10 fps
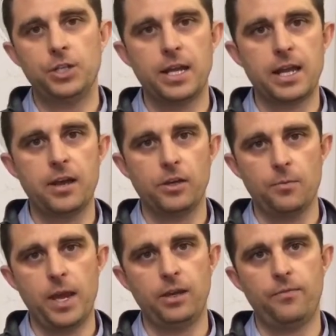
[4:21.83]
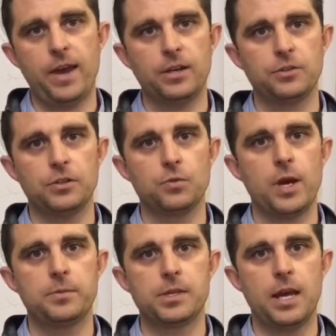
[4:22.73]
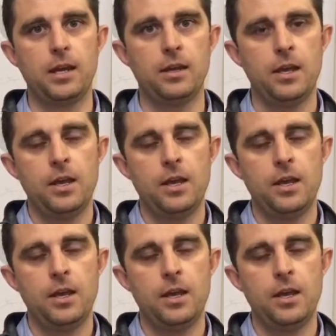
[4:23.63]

to check out your manufacturer's website